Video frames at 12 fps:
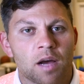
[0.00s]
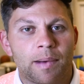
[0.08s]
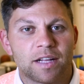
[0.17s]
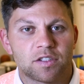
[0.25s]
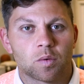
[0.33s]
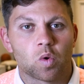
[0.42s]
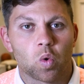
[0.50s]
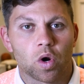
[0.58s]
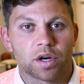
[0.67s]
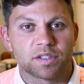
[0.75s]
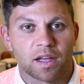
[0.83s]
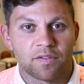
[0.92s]
about some
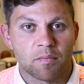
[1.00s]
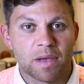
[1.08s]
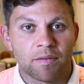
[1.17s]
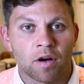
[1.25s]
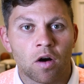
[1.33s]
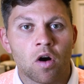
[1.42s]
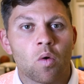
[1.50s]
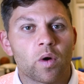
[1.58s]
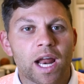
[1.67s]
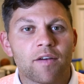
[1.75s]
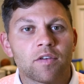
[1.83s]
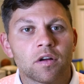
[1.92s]
quirks of the Mevo.
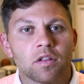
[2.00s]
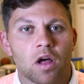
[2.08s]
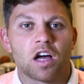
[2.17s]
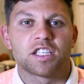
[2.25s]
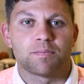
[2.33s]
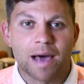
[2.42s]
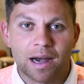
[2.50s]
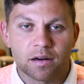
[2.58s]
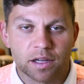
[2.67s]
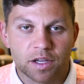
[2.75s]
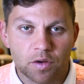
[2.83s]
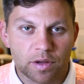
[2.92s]
Whatever launch monitor
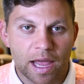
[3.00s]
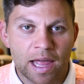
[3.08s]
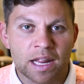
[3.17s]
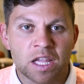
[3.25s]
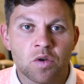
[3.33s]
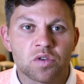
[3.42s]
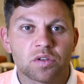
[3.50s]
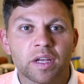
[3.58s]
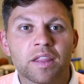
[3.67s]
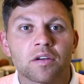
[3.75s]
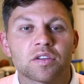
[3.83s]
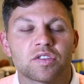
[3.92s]
you get,
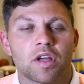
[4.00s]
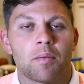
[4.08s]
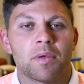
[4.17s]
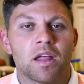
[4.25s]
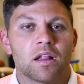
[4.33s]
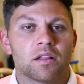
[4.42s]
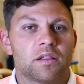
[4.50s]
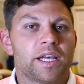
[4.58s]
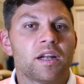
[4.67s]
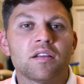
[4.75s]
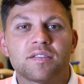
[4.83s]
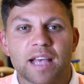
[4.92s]
usually there's some
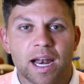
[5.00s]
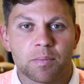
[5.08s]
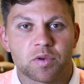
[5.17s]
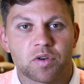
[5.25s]
little setup